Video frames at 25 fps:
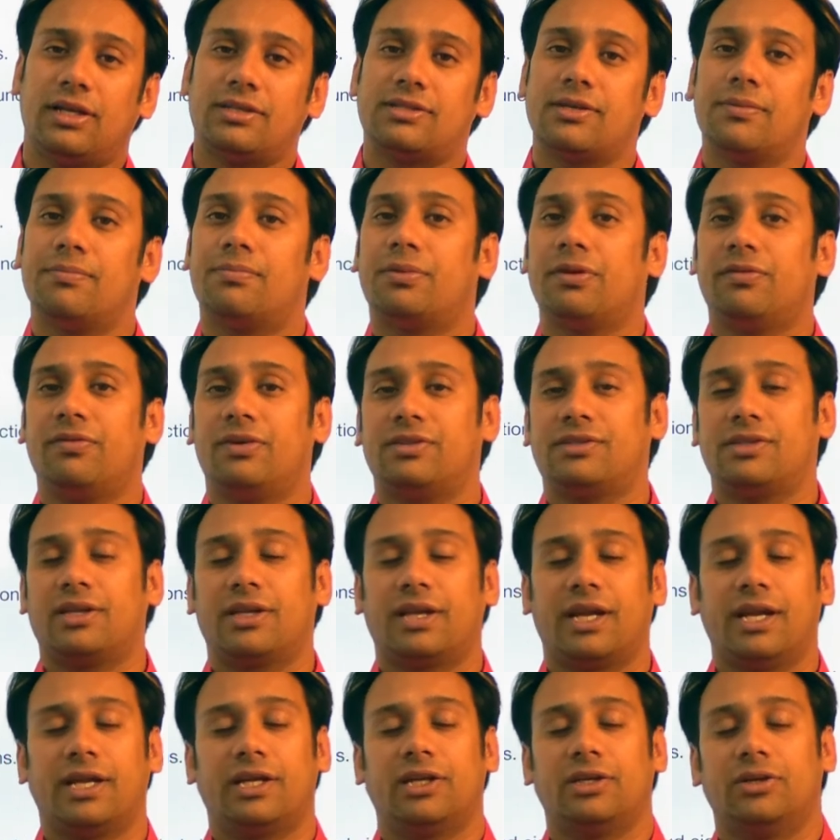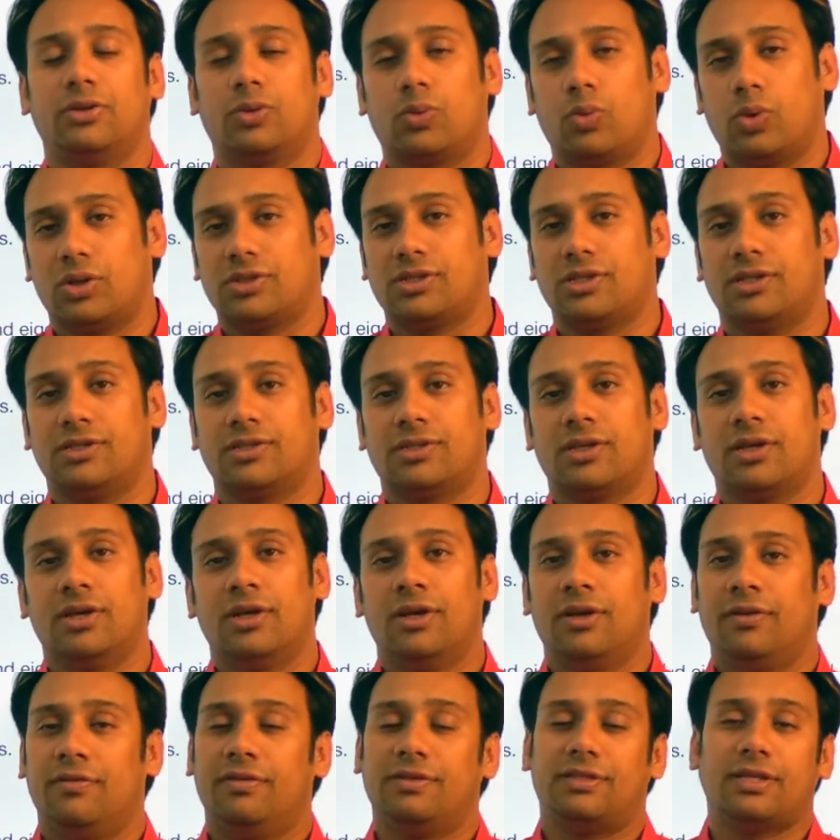there are some previous year gate questions
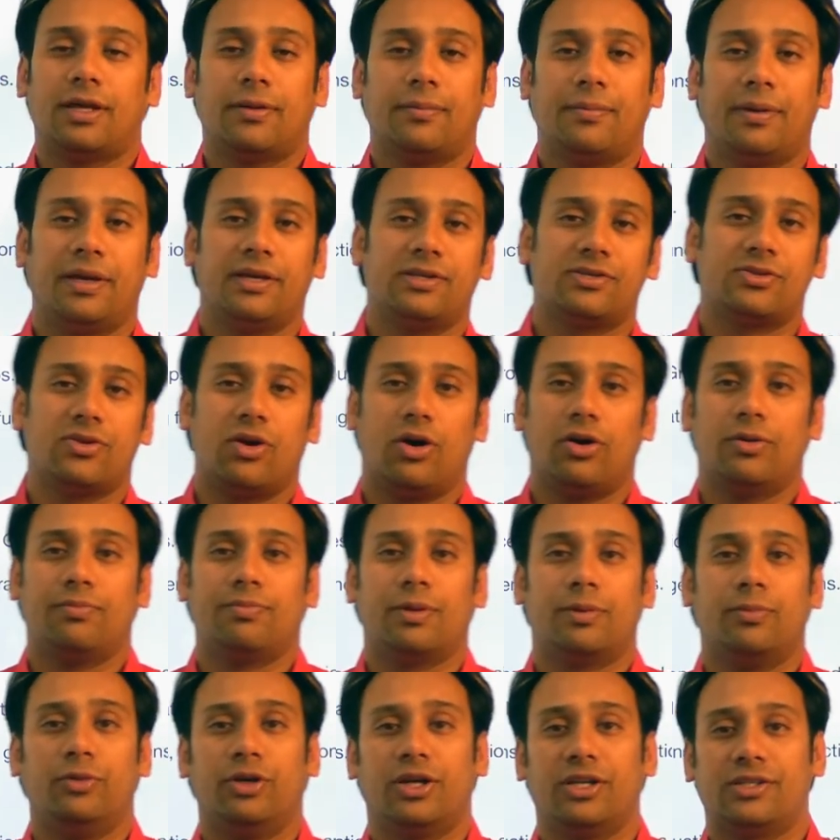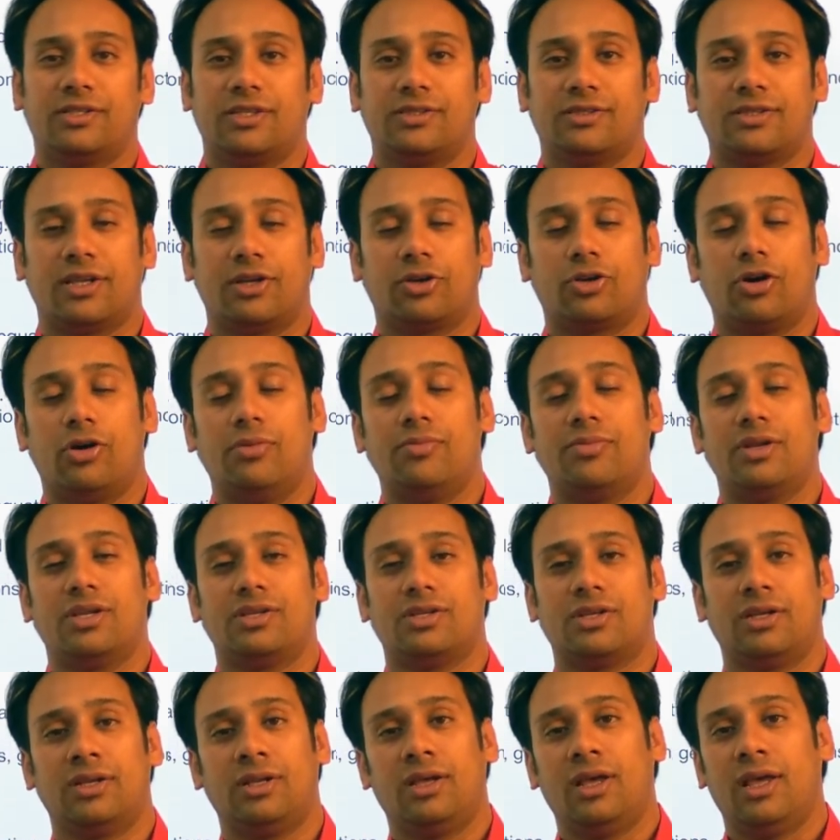which are based on permutations and
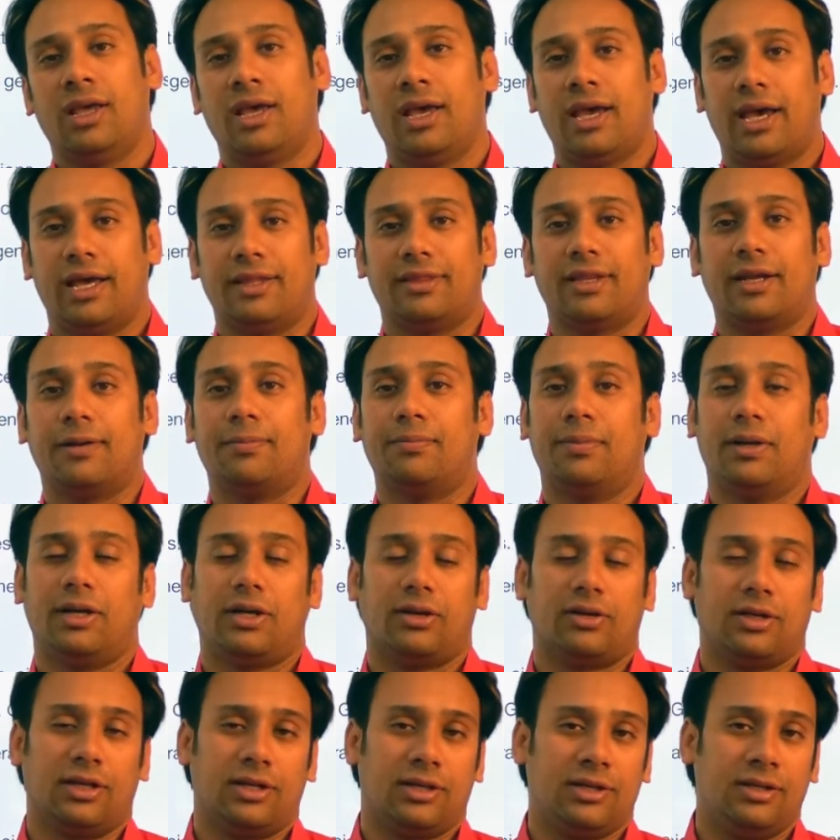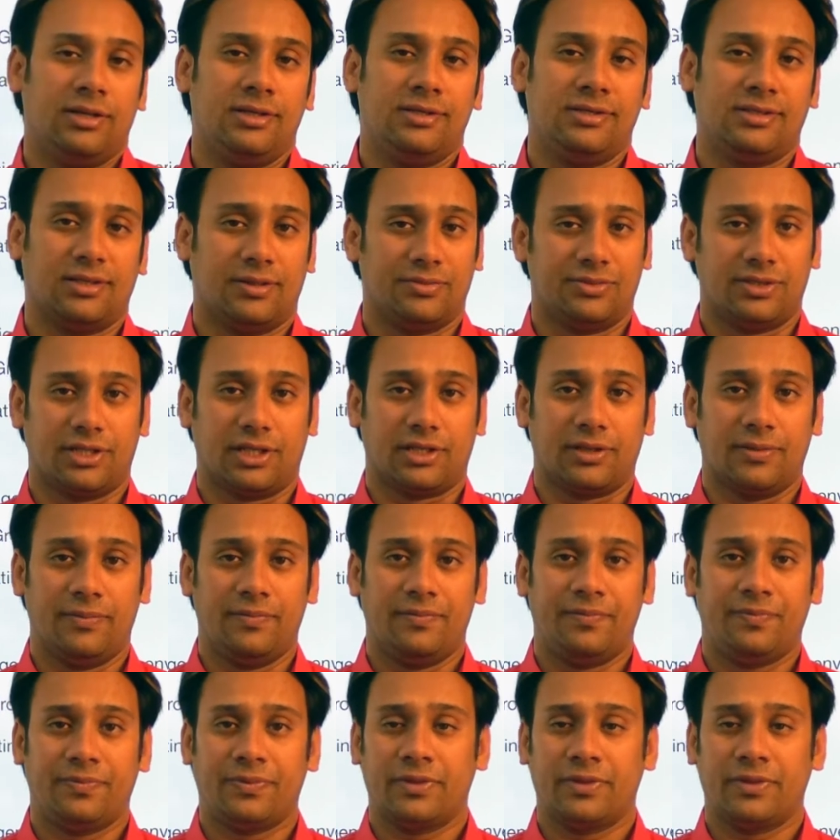combination and that particular subject